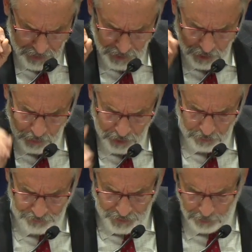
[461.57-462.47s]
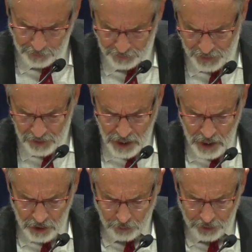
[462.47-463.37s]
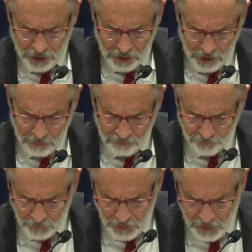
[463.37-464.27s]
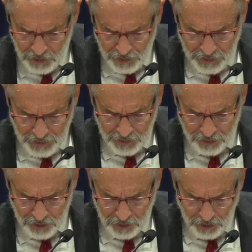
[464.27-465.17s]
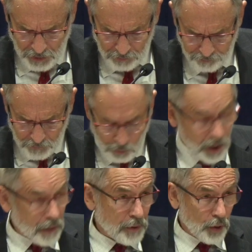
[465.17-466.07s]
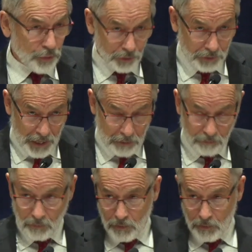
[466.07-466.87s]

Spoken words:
I just want to reflect upon that. Christendom is, what a beautiful name.